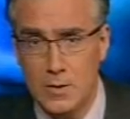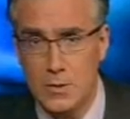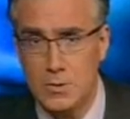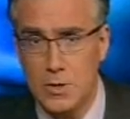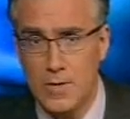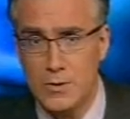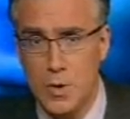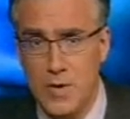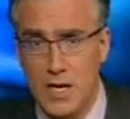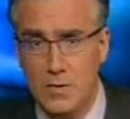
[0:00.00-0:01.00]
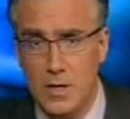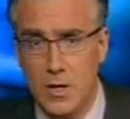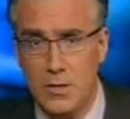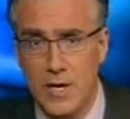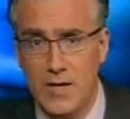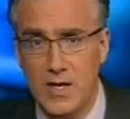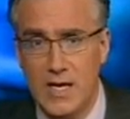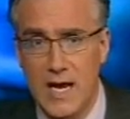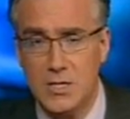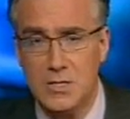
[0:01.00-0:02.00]
It also serves to immediately call to mind the
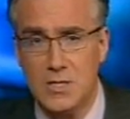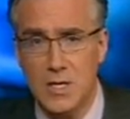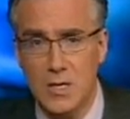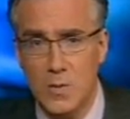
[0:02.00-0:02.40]
occasions